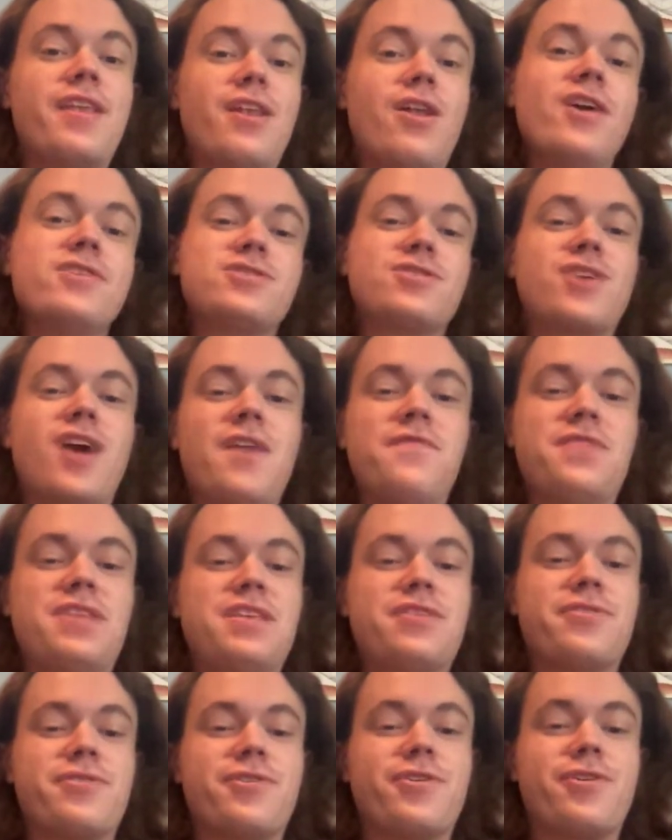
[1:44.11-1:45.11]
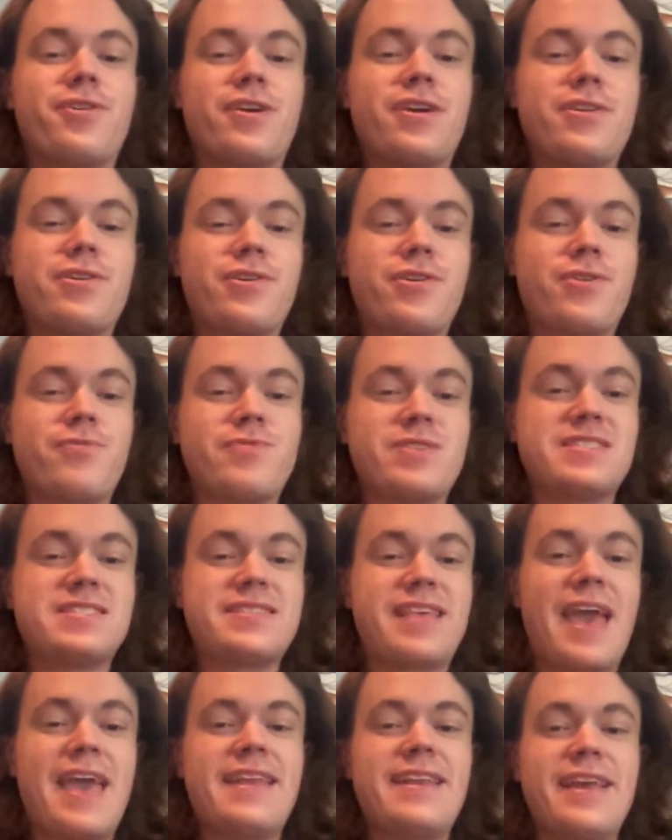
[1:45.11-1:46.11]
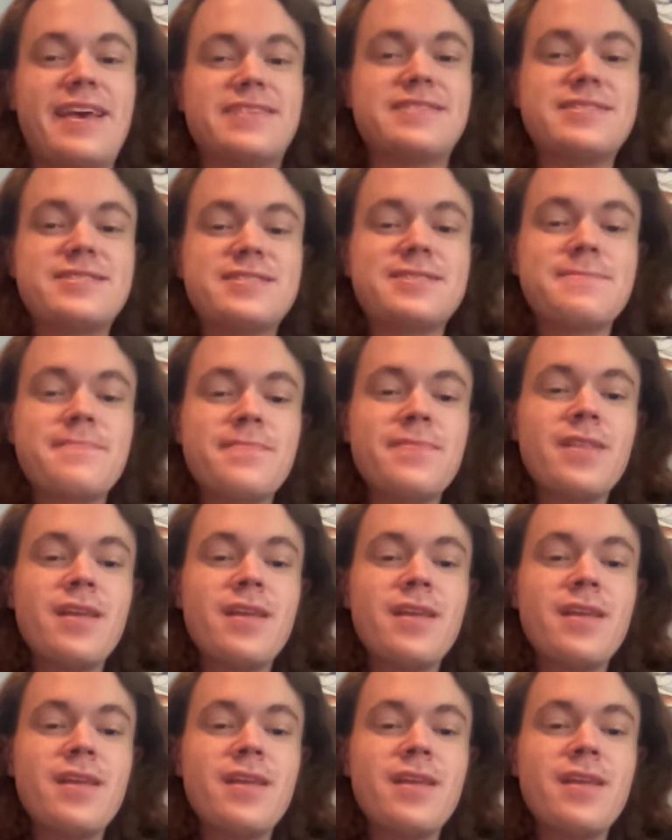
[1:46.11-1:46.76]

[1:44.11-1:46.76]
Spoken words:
and also confident in her risqueness.